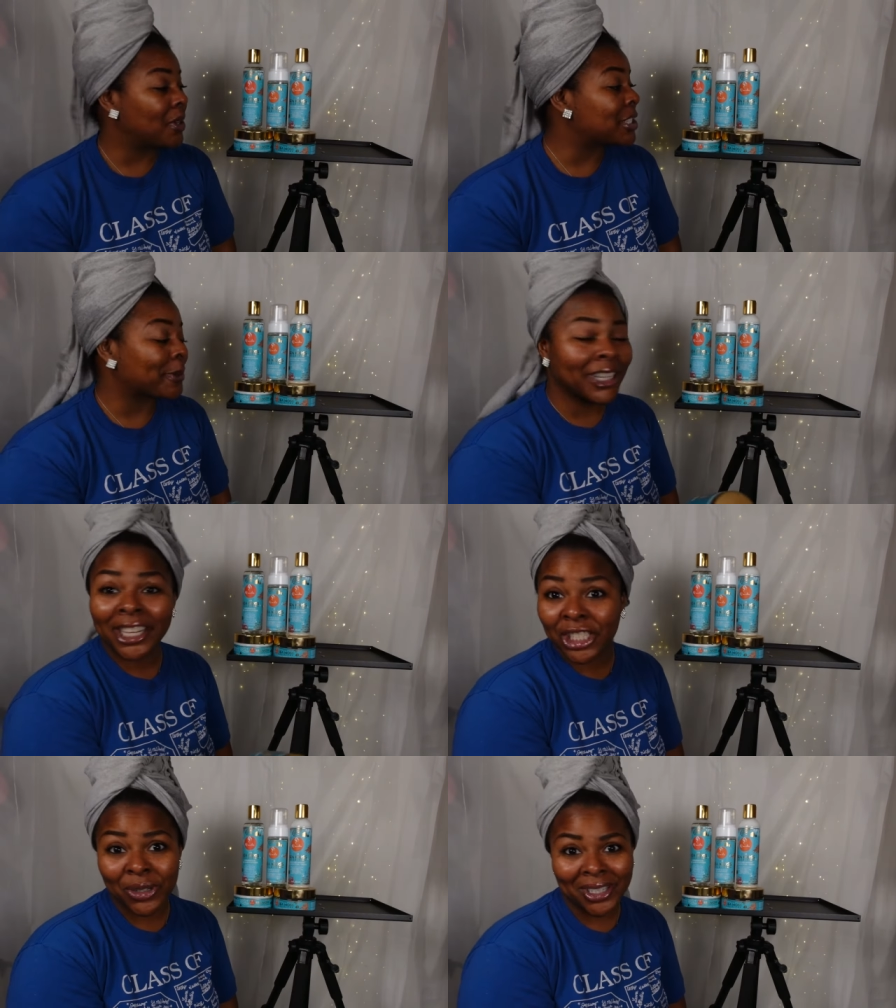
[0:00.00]
it's pretty
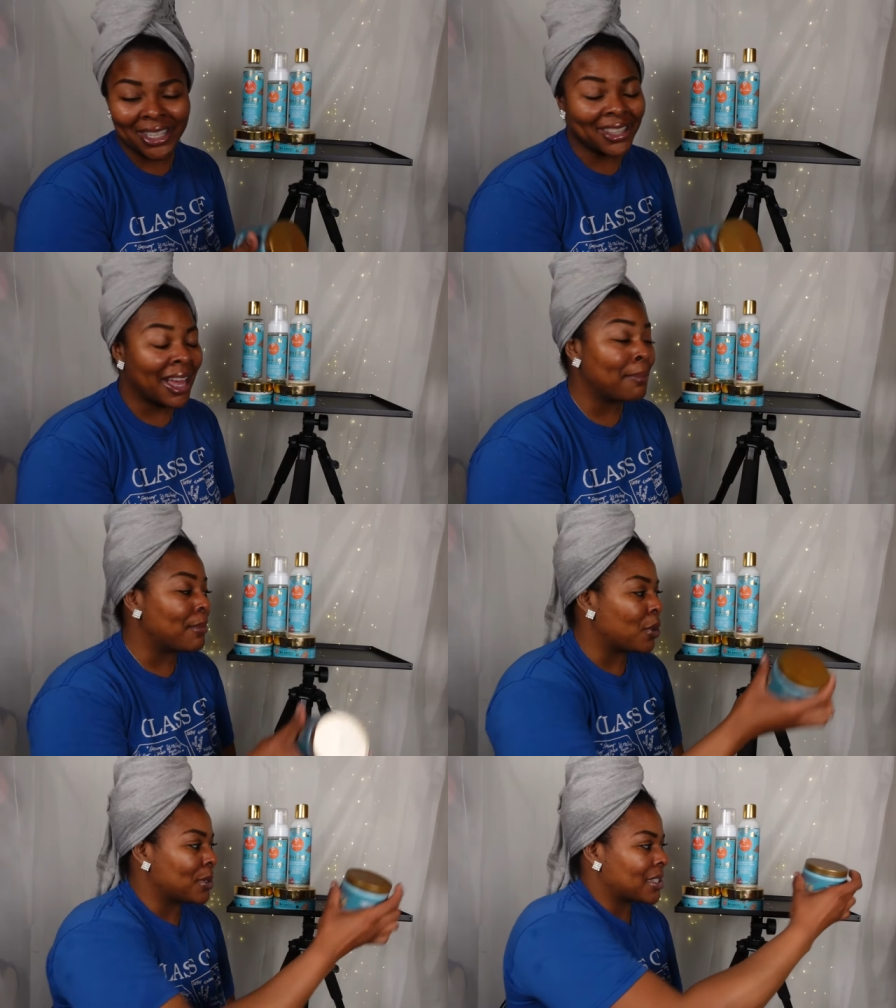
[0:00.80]
interesting that
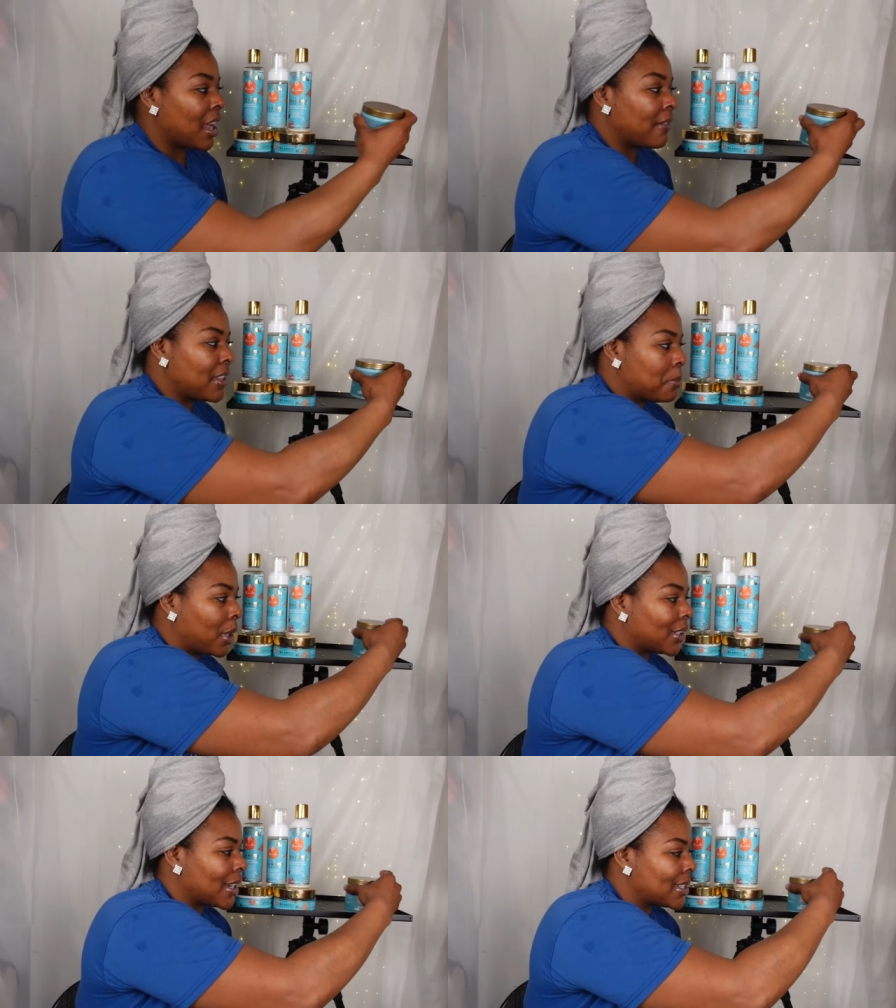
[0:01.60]
most of the
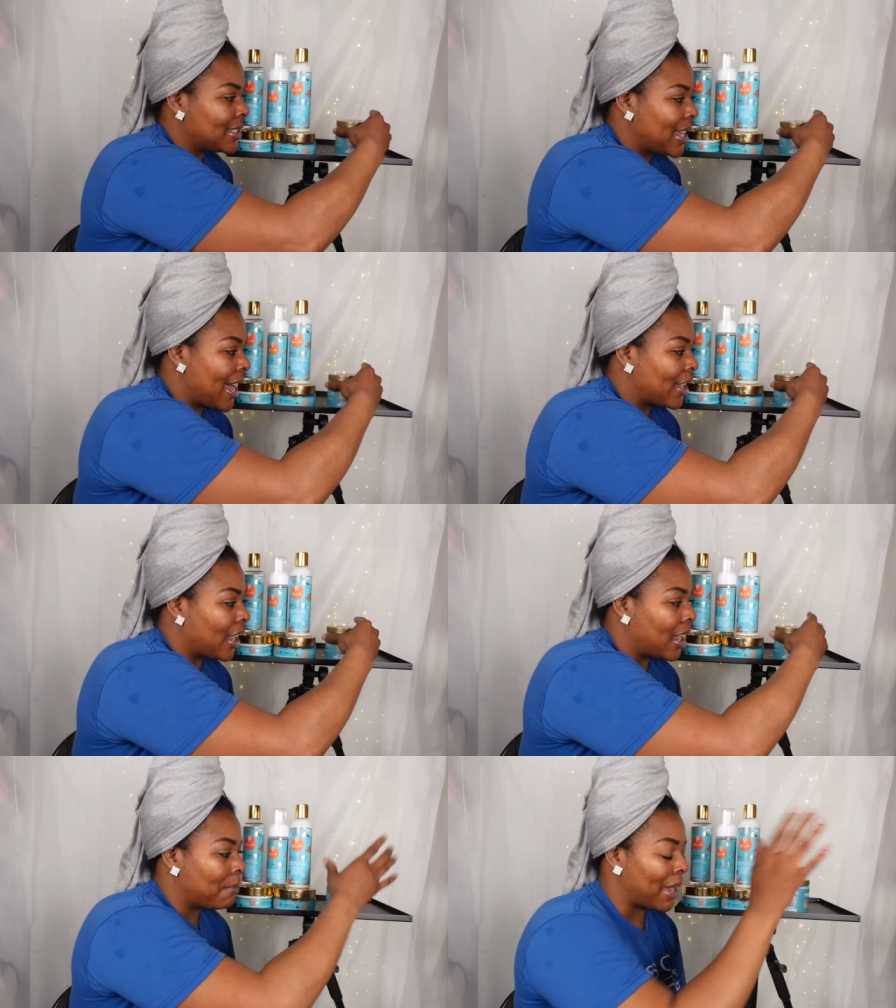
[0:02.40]
products that
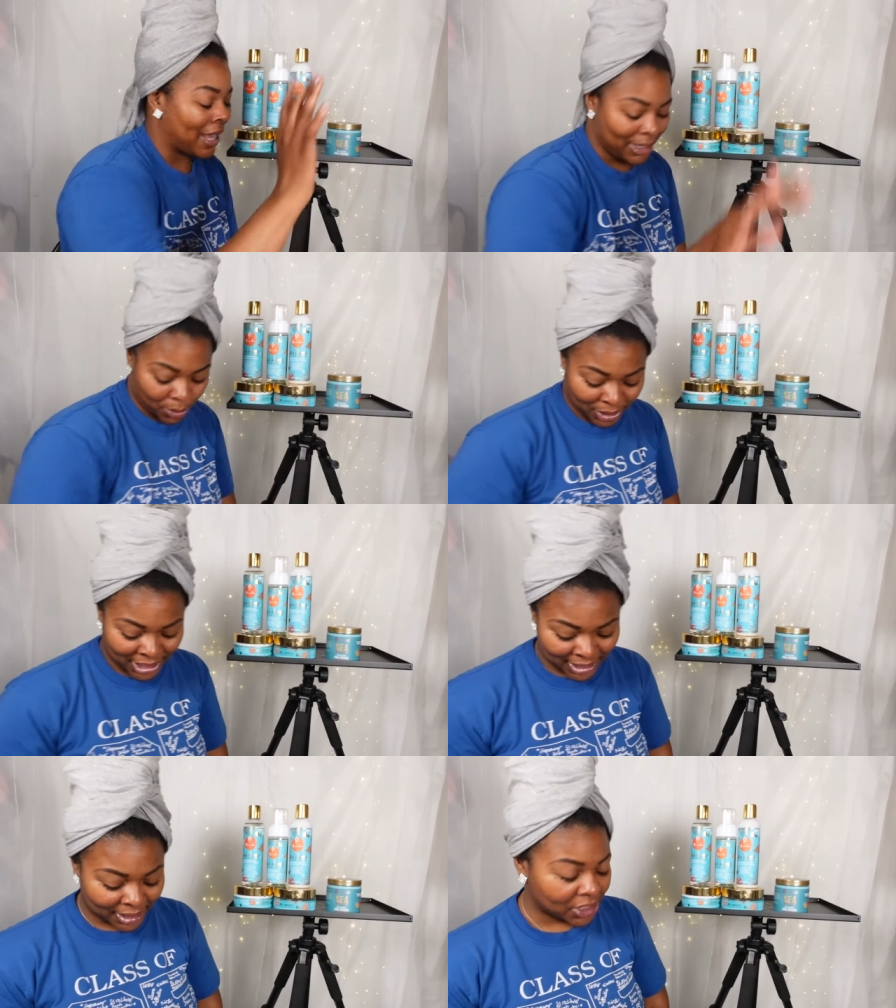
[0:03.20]
um, Mielle
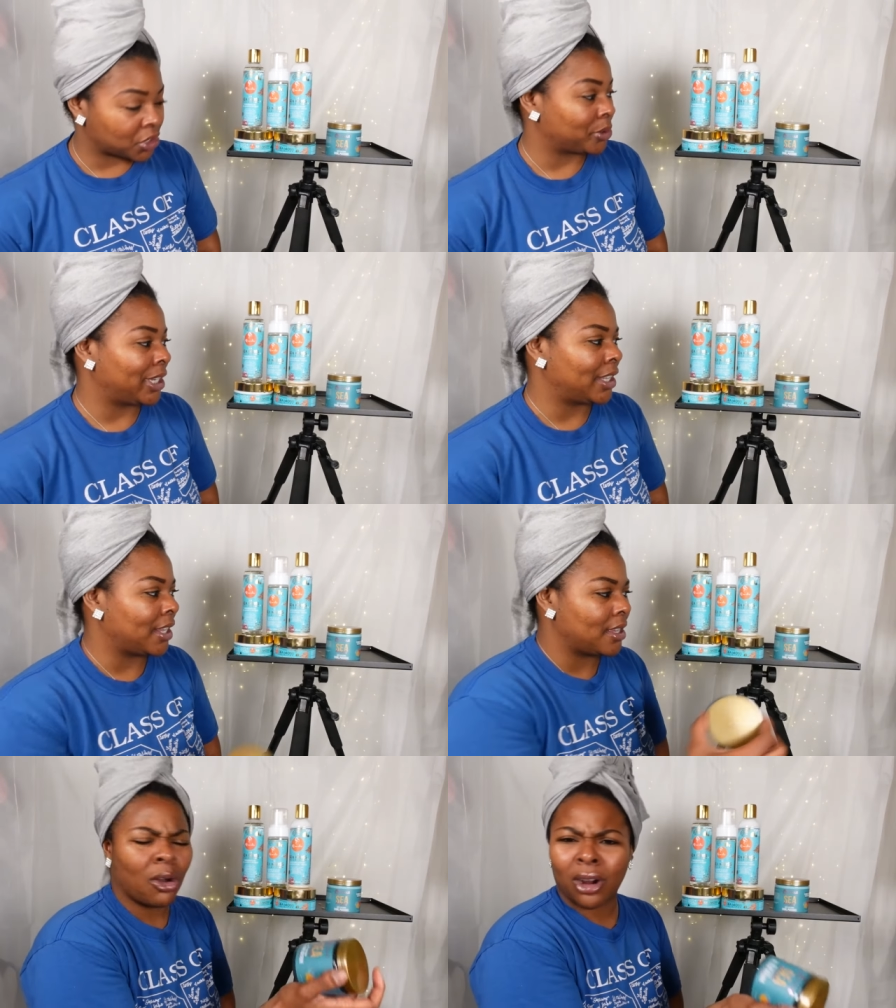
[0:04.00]
Organics
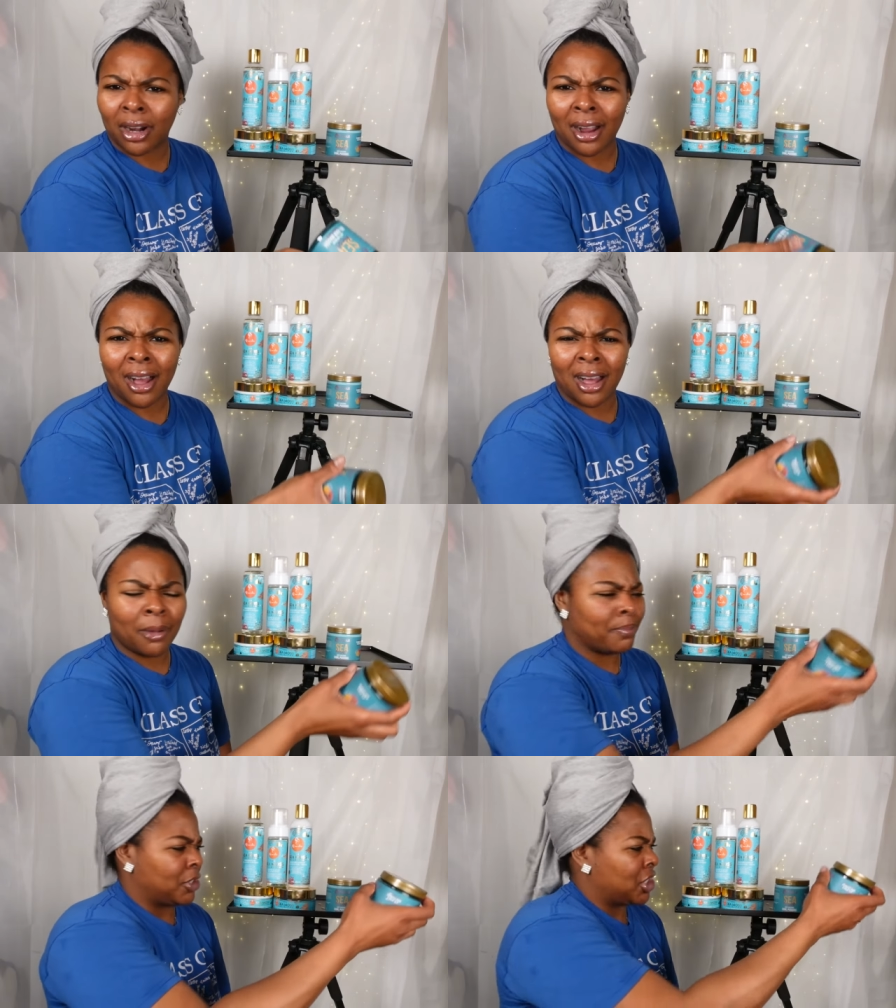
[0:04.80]
created are
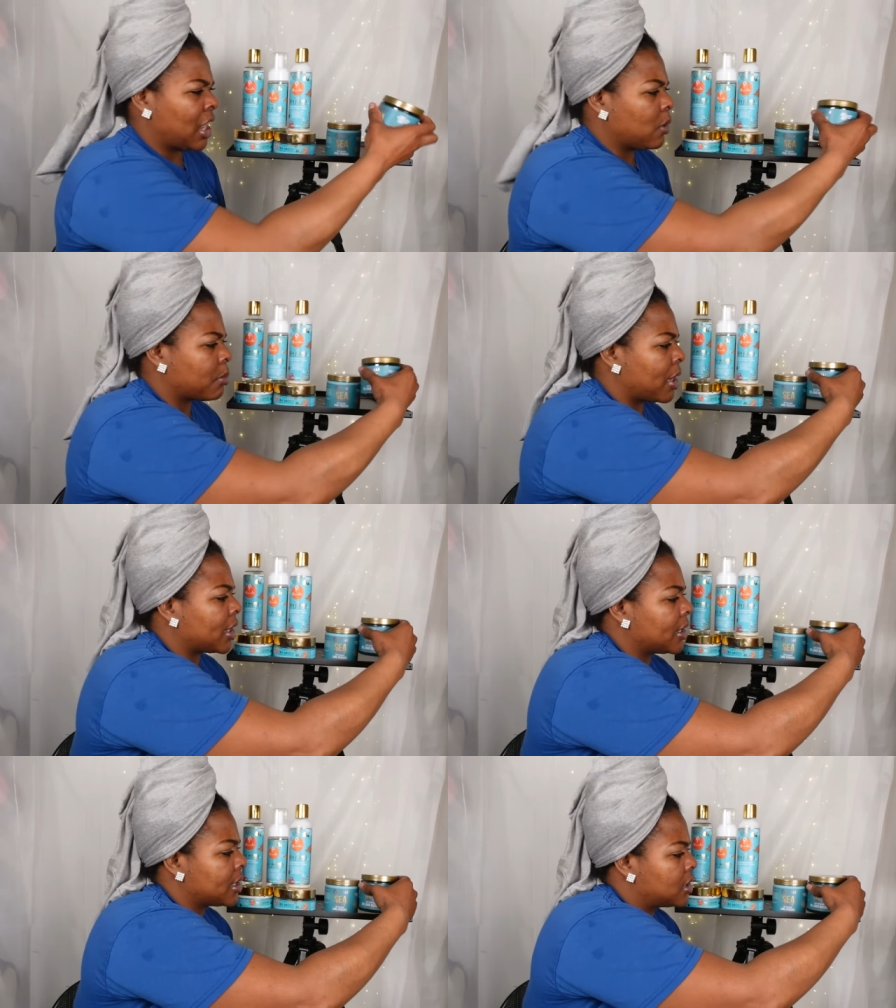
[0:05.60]
um, shower
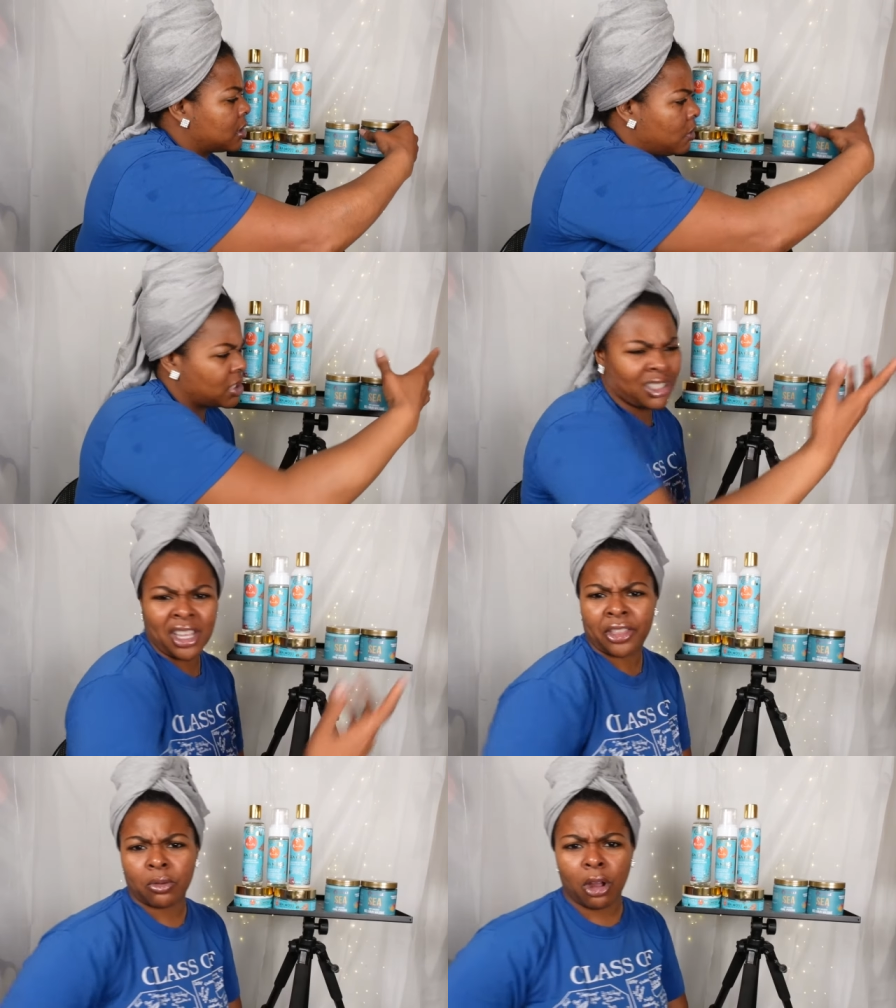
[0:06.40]
products, which is
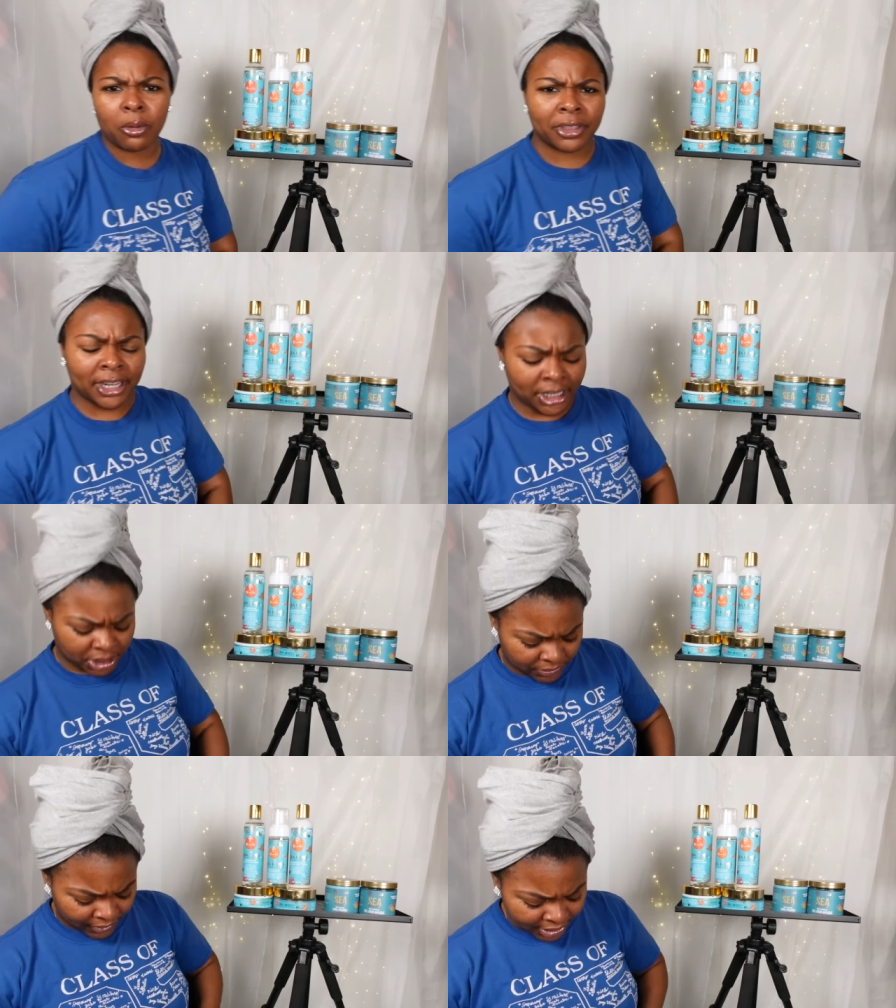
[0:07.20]
nothing wrong with that. I
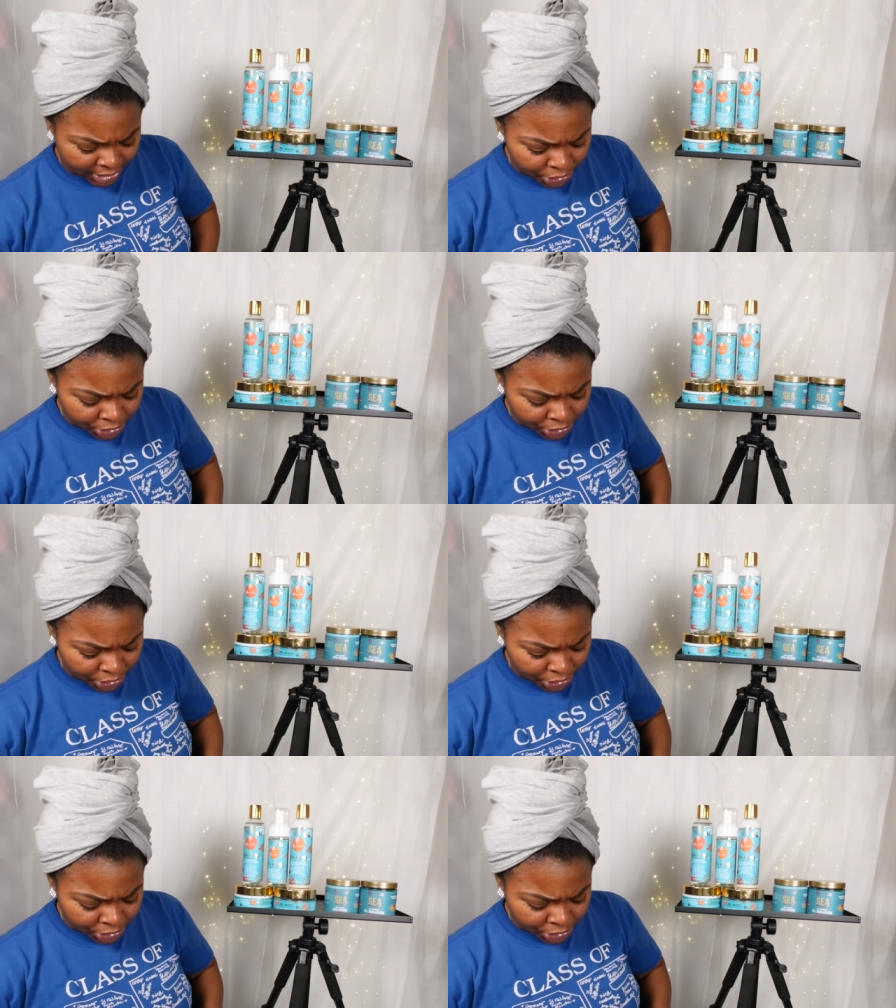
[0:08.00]
just find it